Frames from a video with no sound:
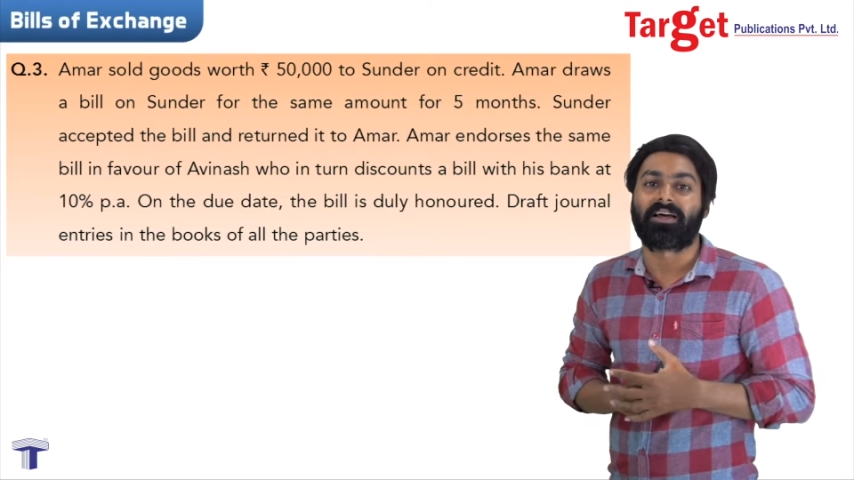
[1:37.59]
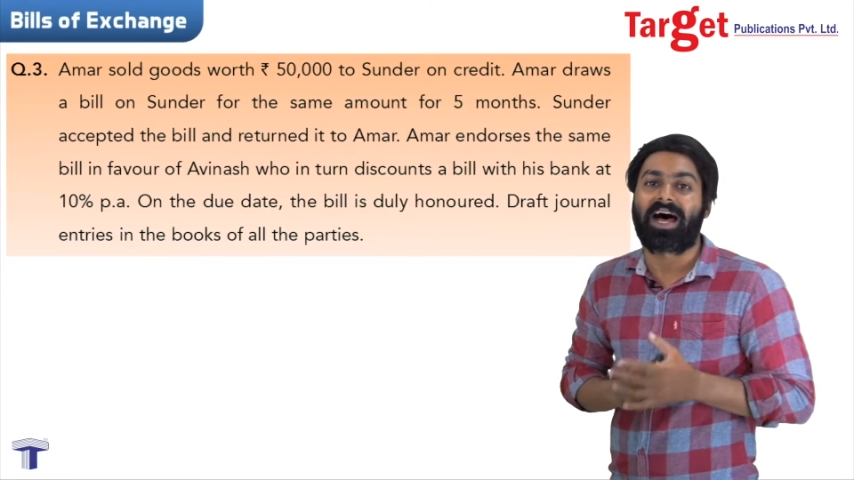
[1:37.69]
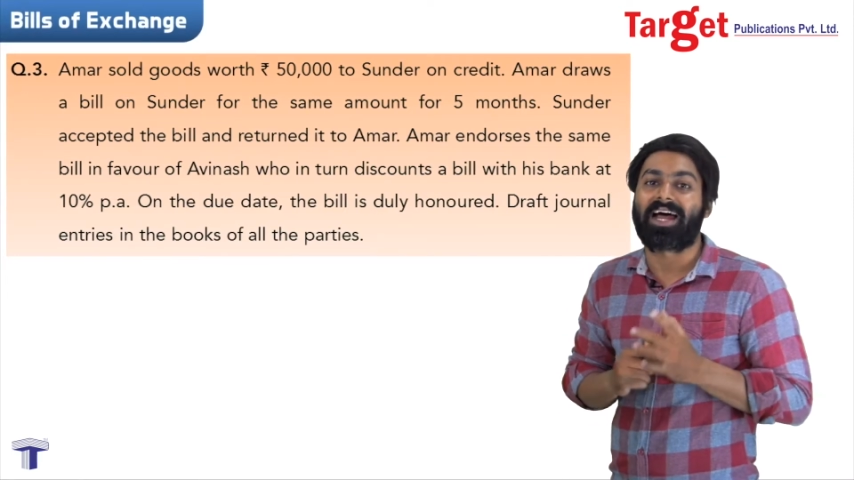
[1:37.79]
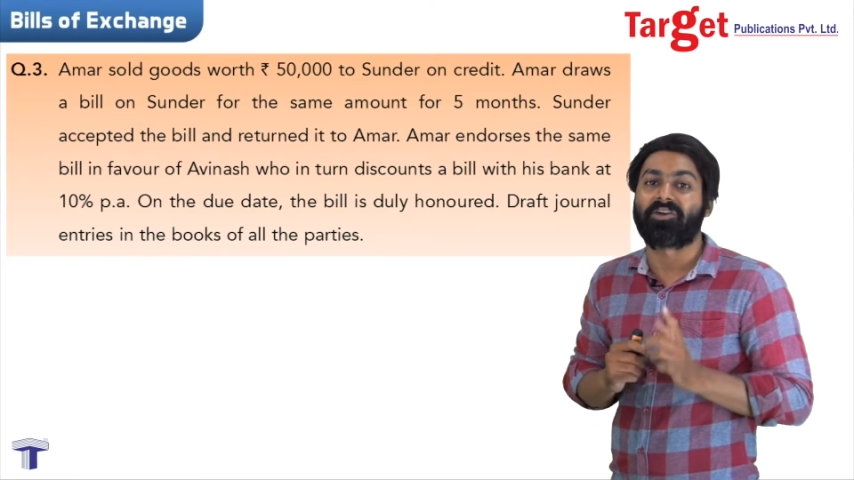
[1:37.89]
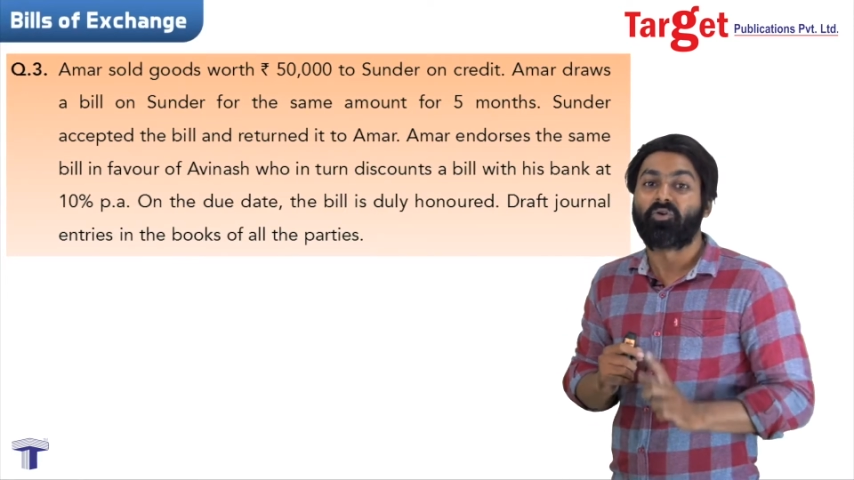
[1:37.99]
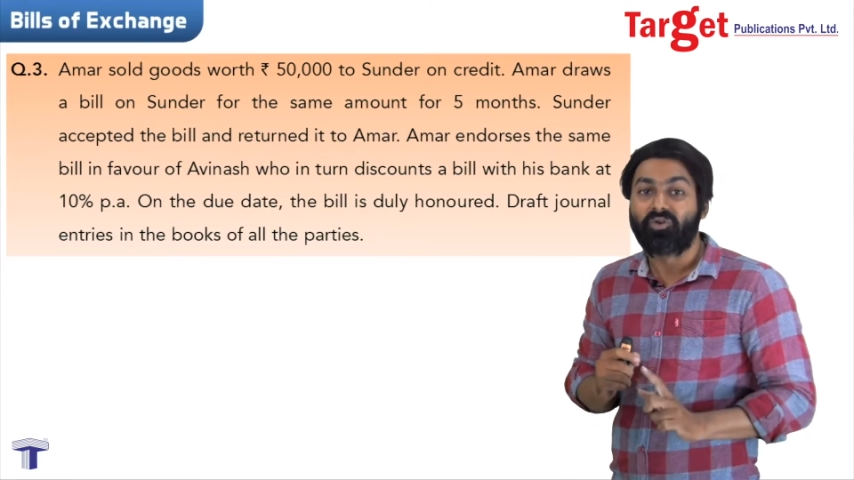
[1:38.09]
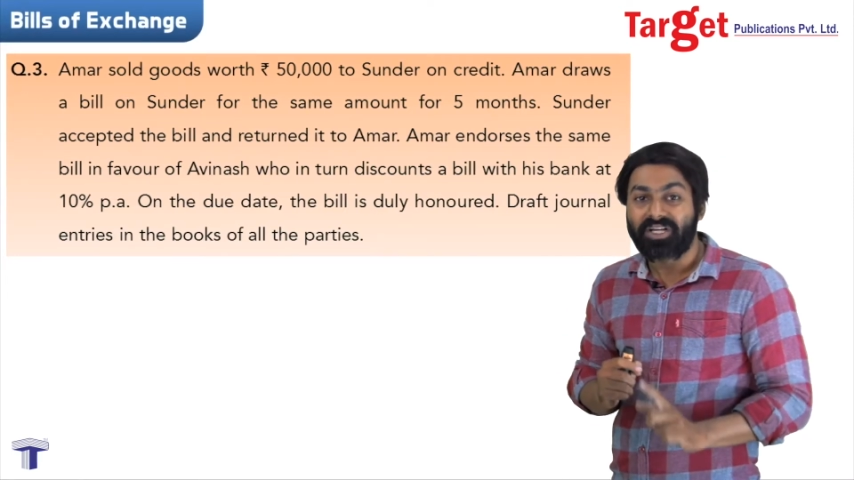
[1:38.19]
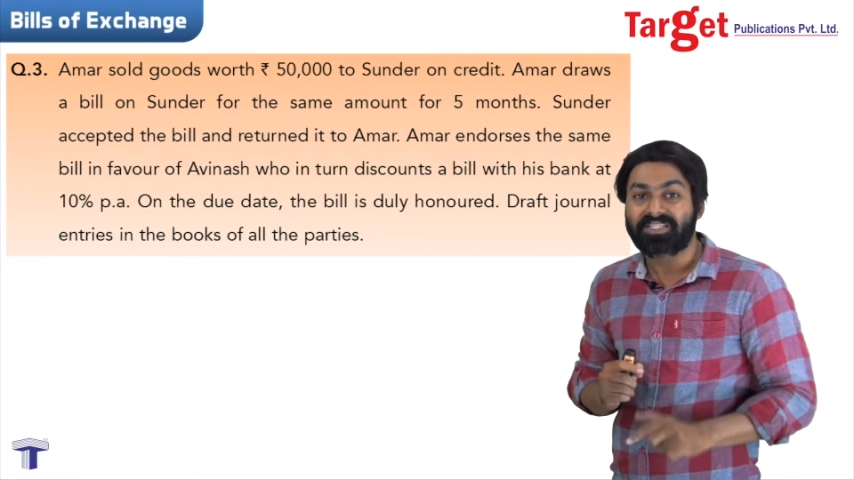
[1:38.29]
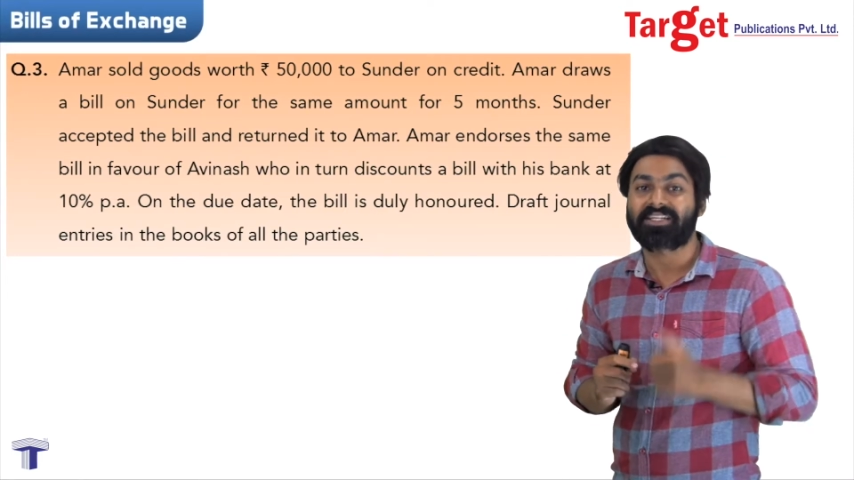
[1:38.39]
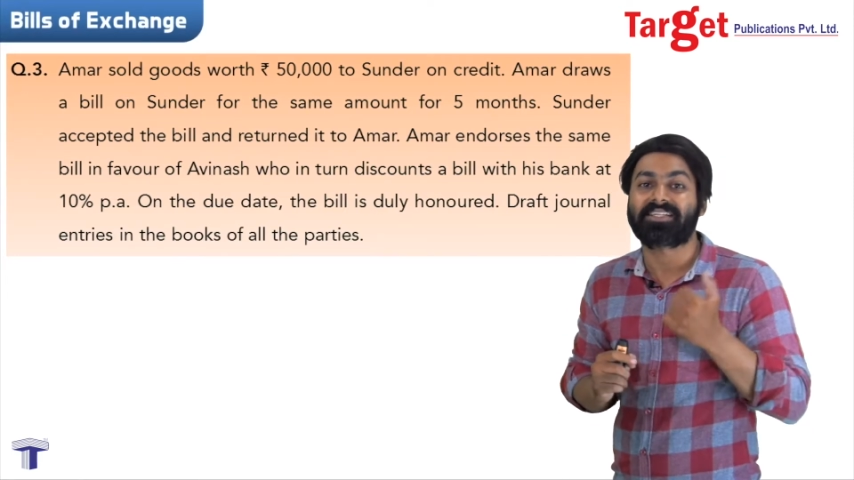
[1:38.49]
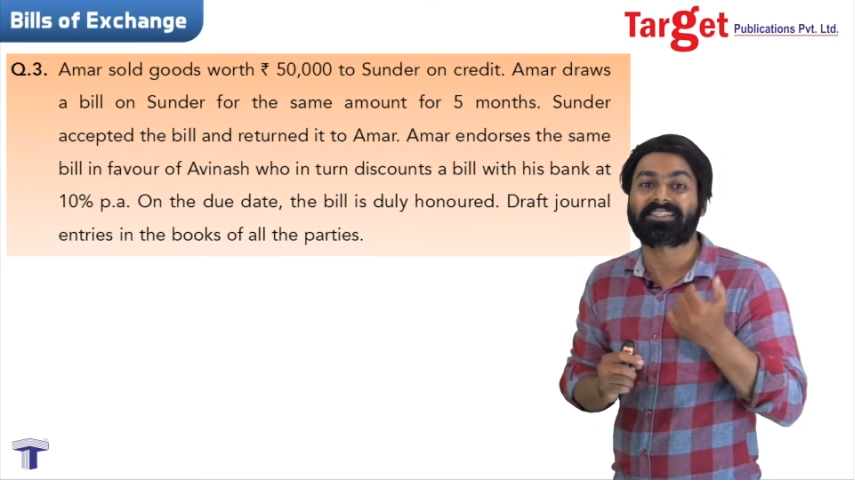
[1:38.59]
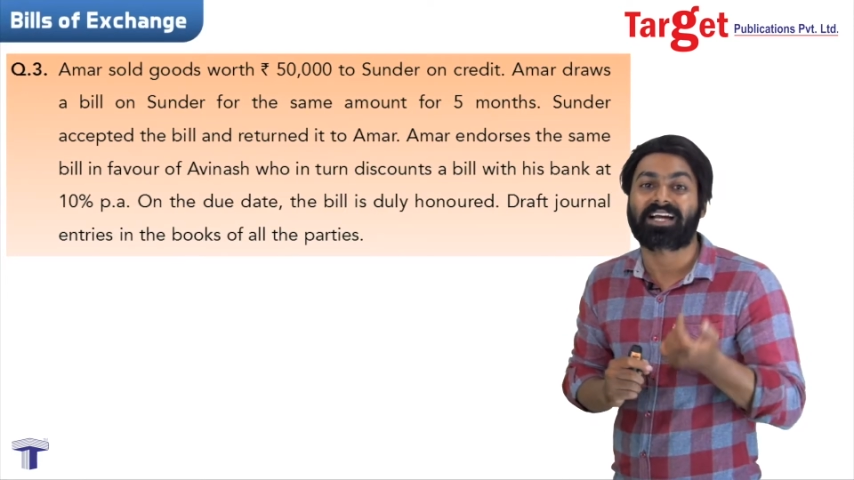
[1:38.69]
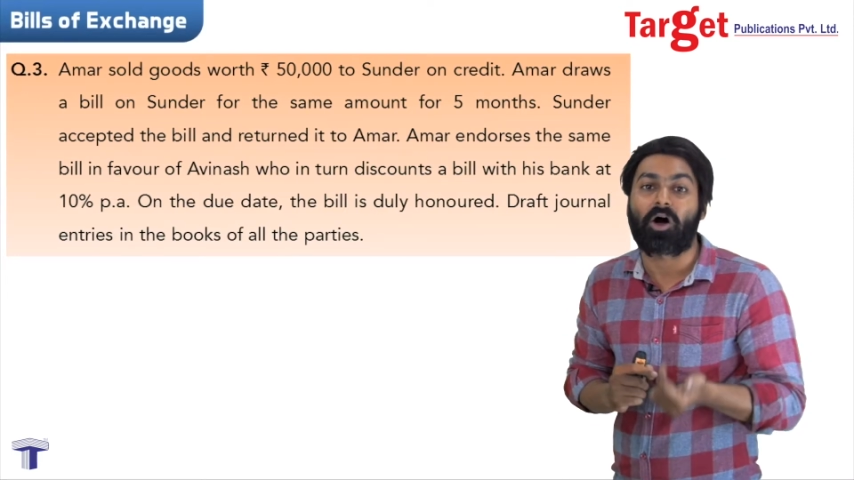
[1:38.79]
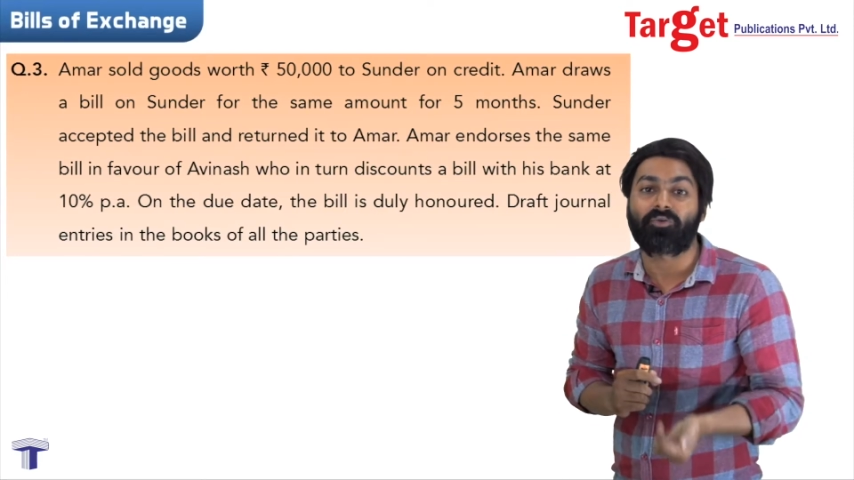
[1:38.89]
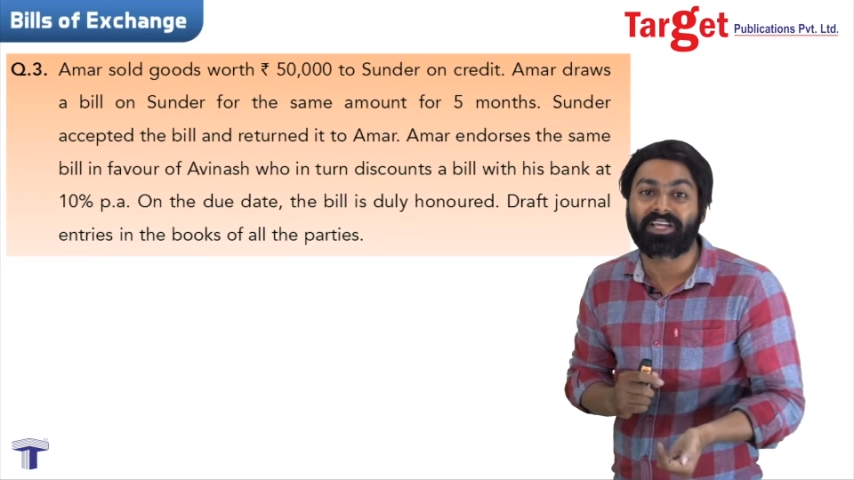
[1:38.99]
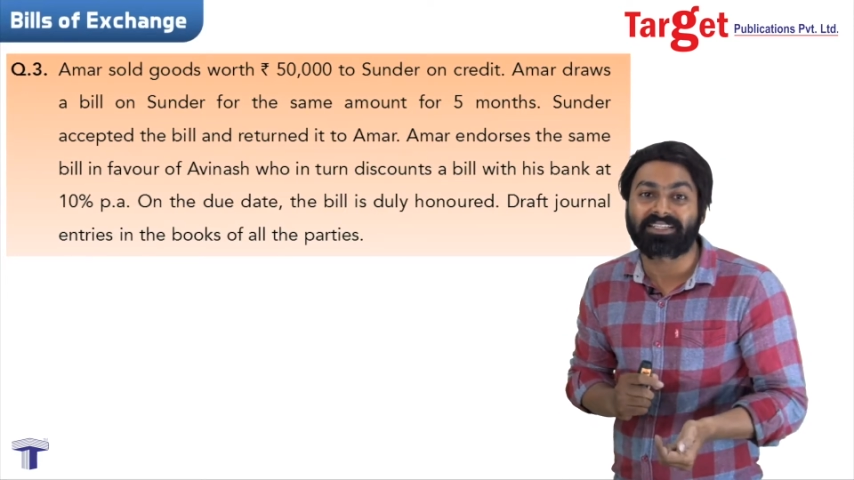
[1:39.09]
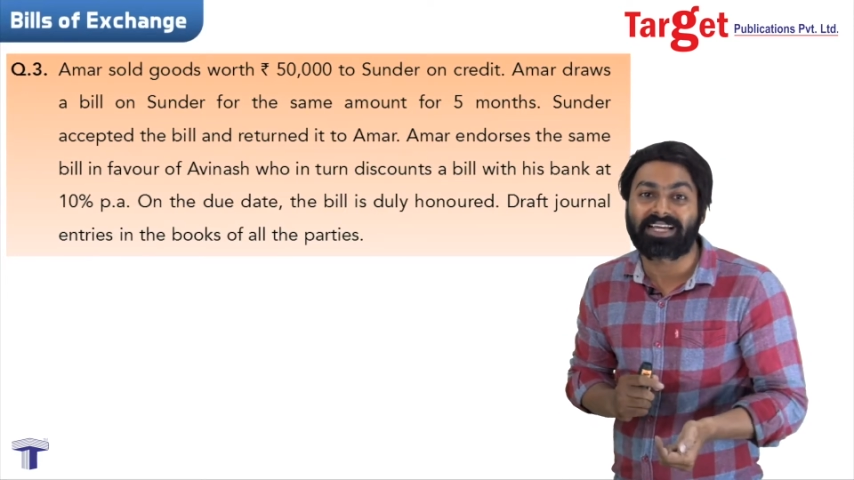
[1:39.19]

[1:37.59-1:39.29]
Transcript: And who is discounting